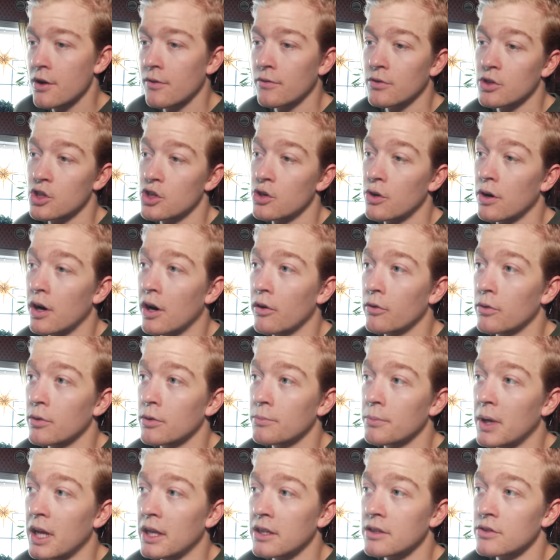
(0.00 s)
for sure I
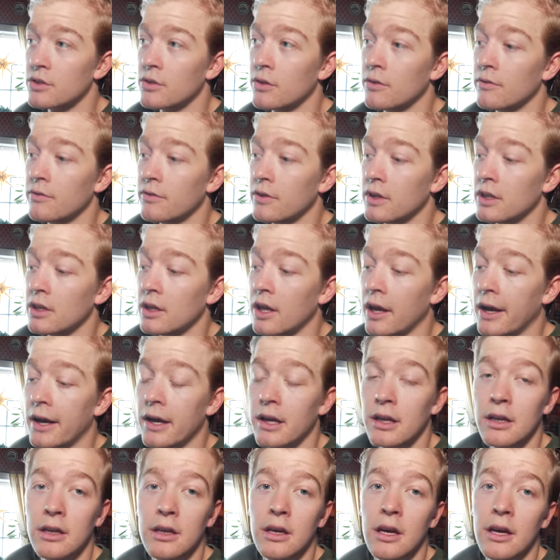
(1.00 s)
will make something.
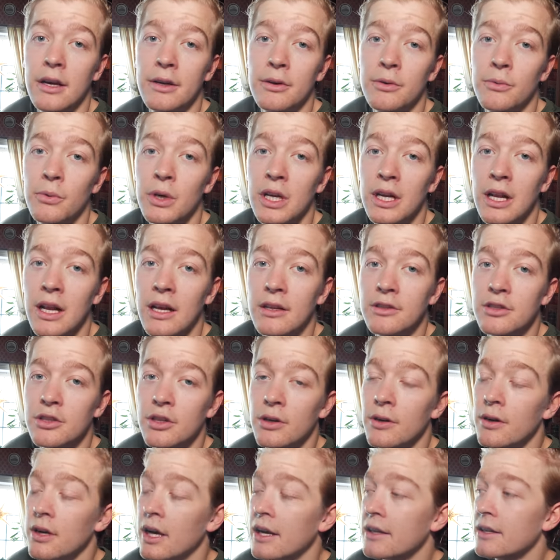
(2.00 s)
I really
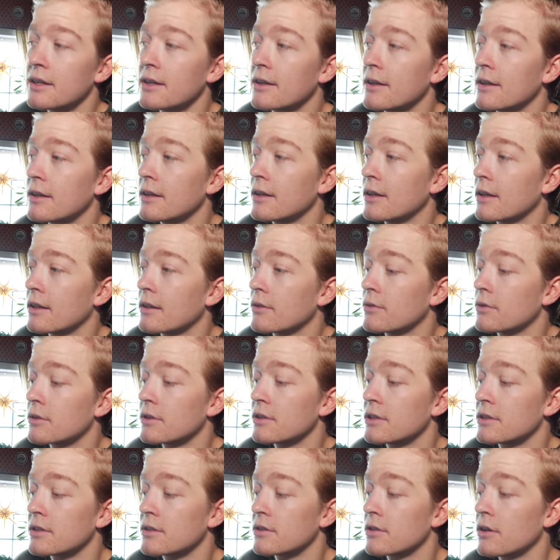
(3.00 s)
enjoy editing and all
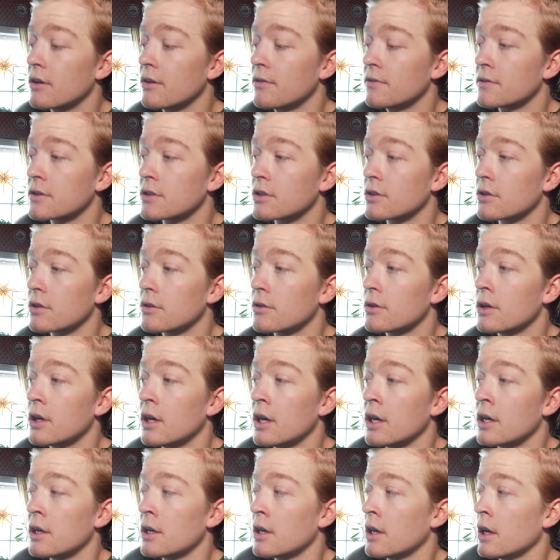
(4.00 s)
this stuff, so
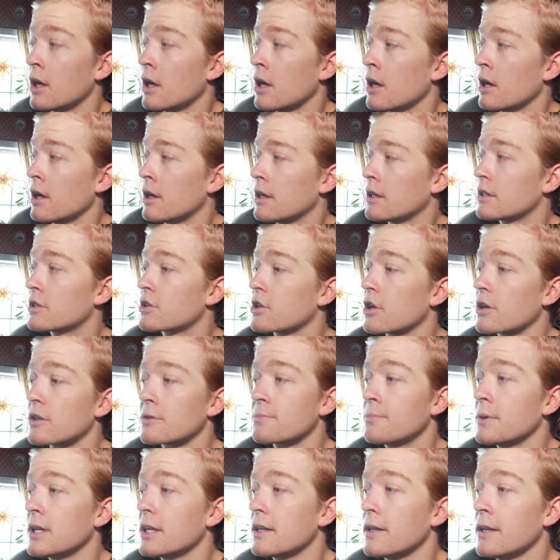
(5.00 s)
it's
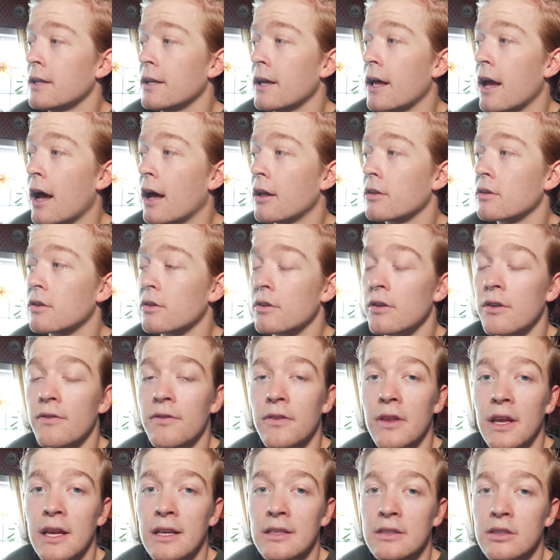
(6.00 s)
just been a lot
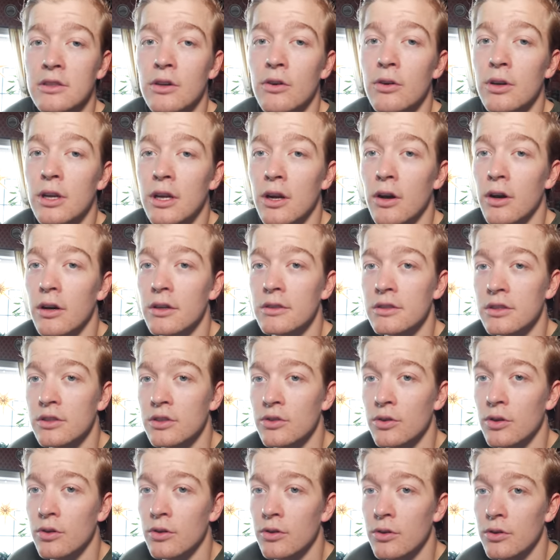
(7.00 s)
of things going on,
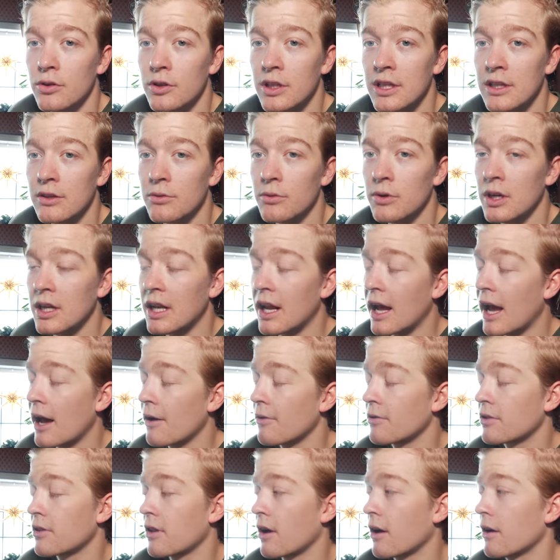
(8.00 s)
so didn't really
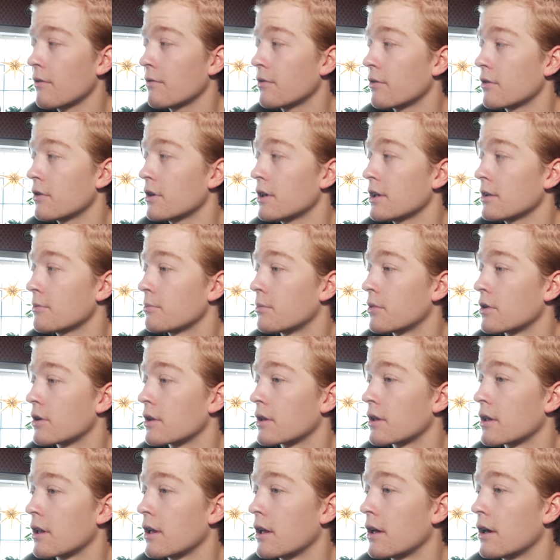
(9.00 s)
have time for it.
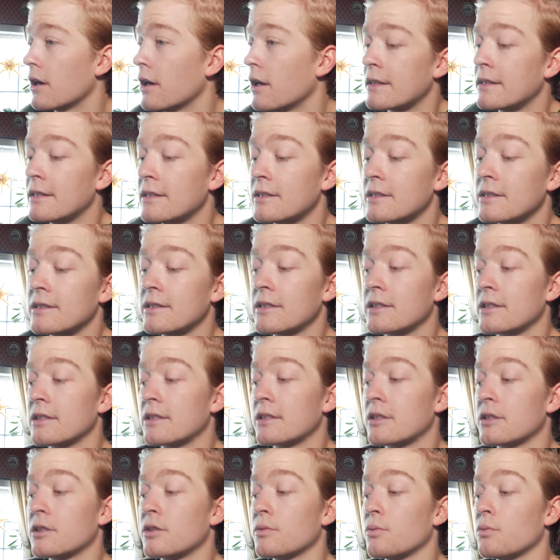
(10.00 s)
But this
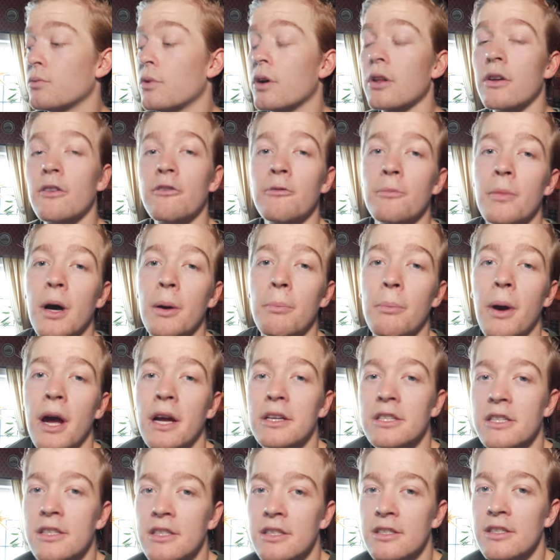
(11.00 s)
is one of my
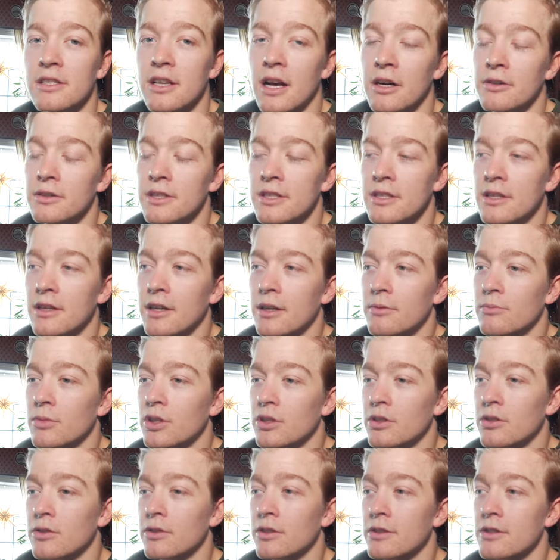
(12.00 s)
passions outside
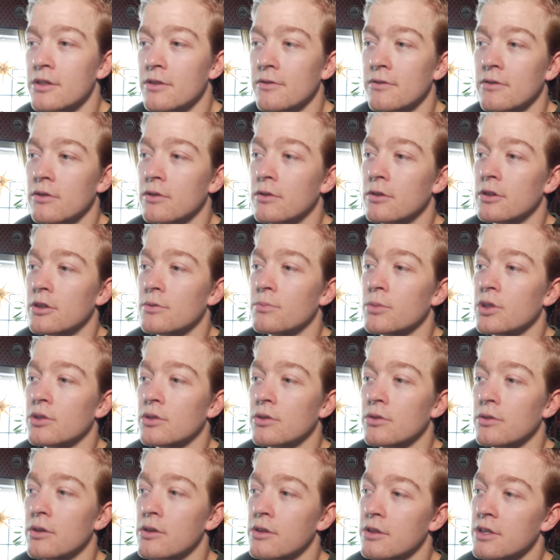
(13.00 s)
motocross. Of course,
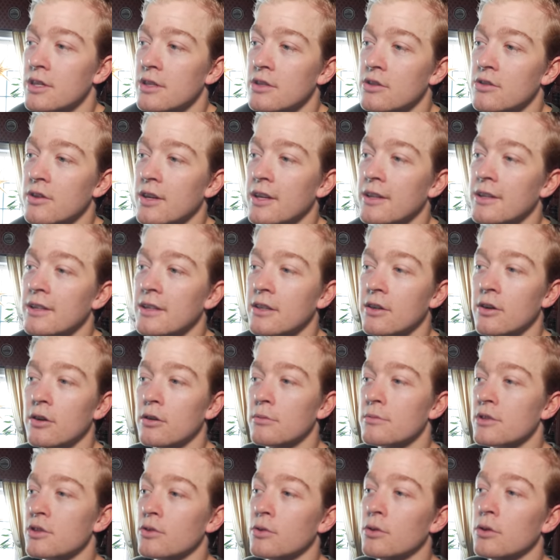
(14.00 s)
motocross and training
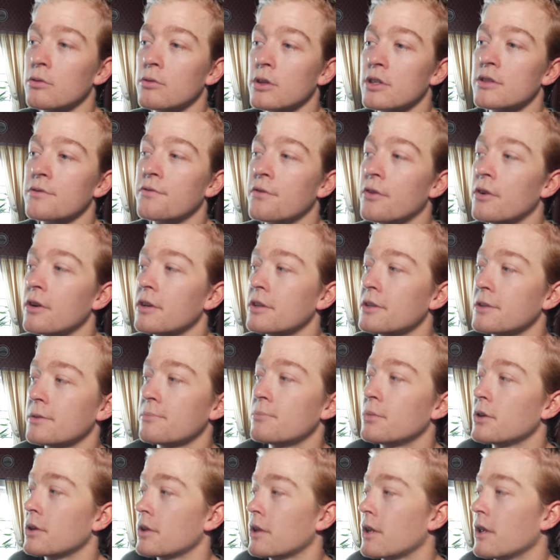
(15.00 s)
comes always
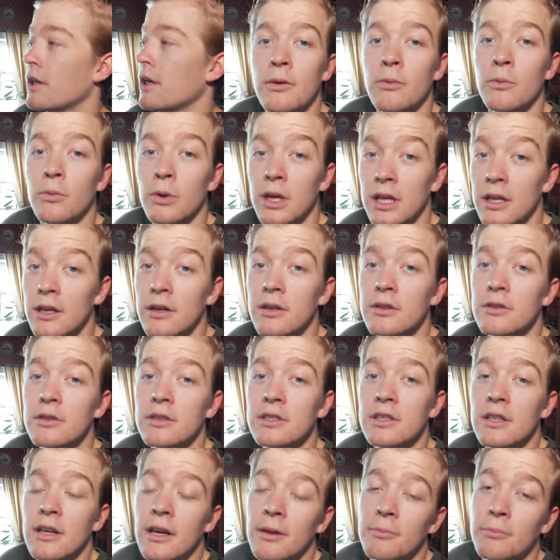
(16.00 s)
first, but
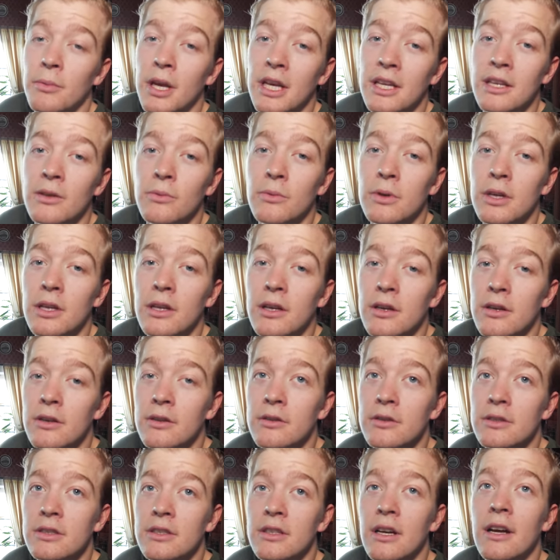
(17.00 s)
videos and making
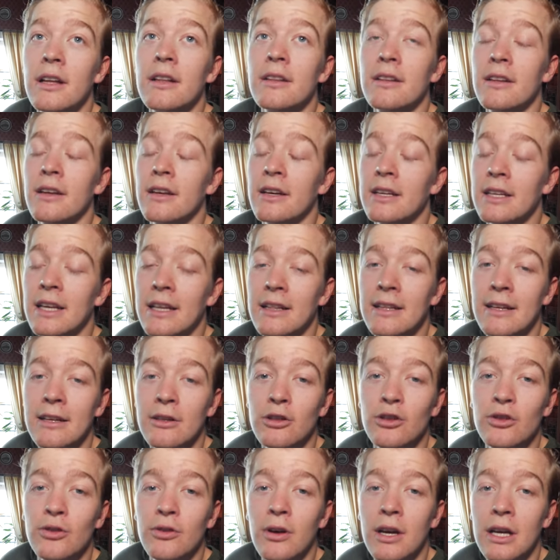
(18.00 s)
videos and
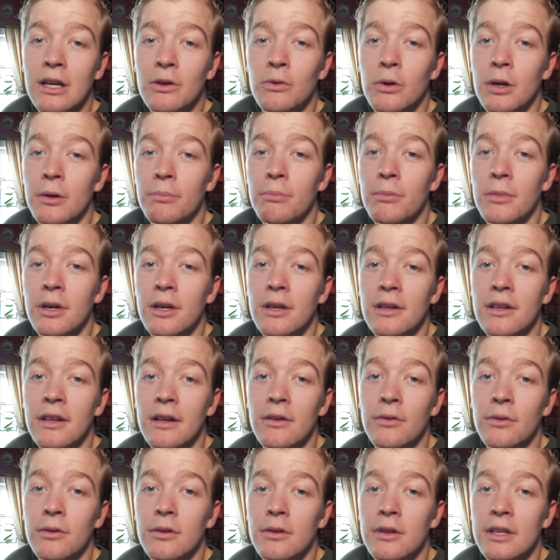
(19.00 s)
getting new equipment
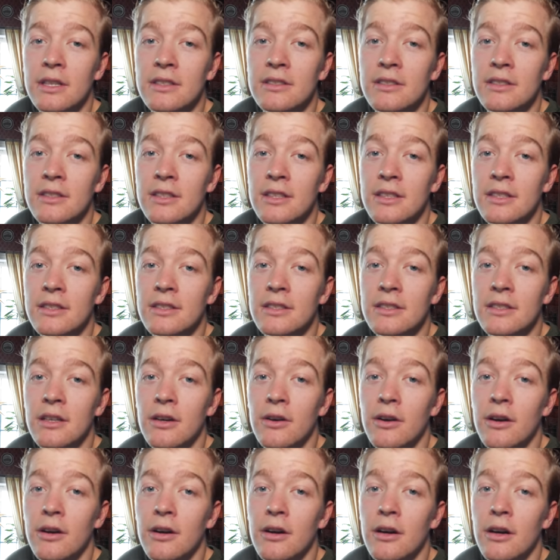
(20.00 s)
and all these things
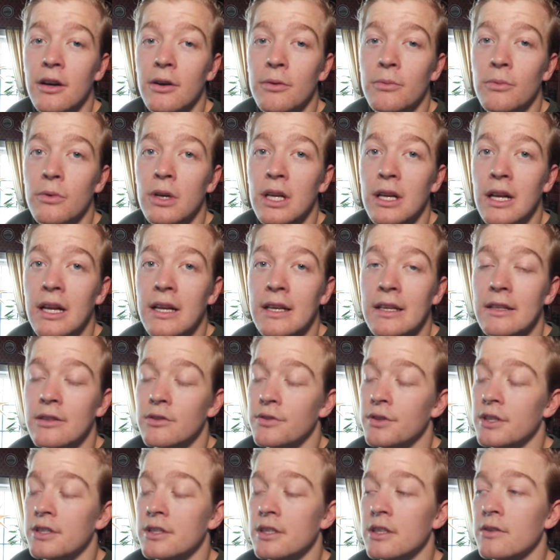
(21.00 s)
are really
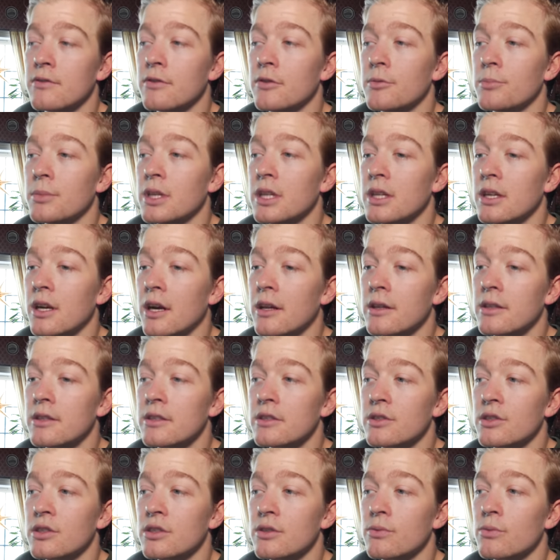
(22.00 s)
interesting for me, and
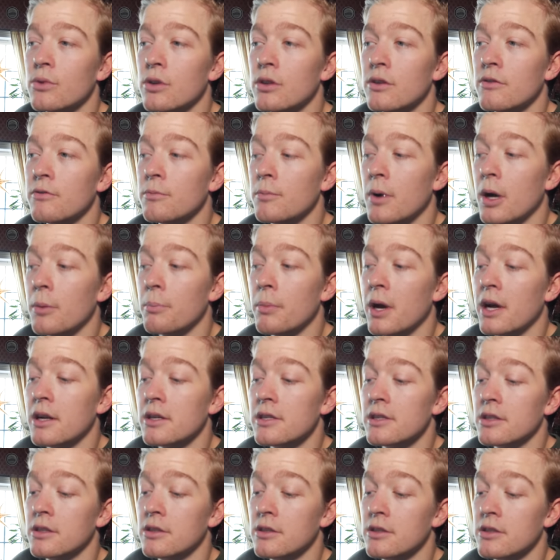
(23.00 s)
it's one of my
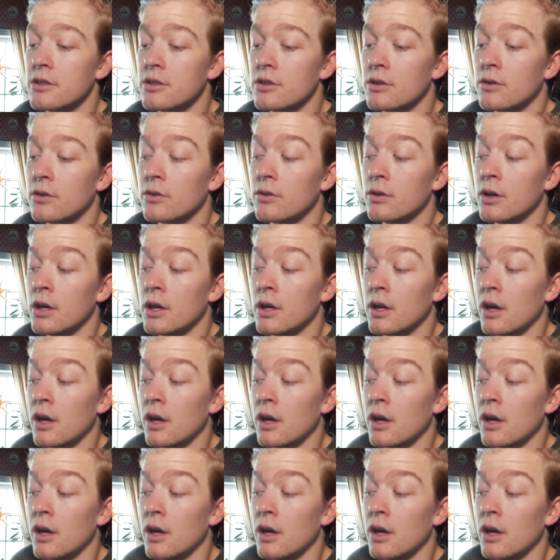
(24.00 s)
passions, so